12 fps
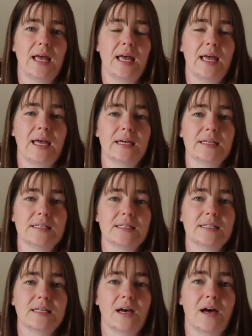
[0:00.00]
and
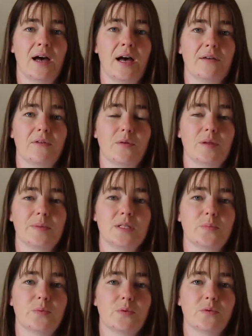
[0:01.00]
I rolled them
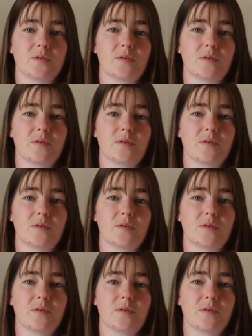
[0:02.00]
into balls,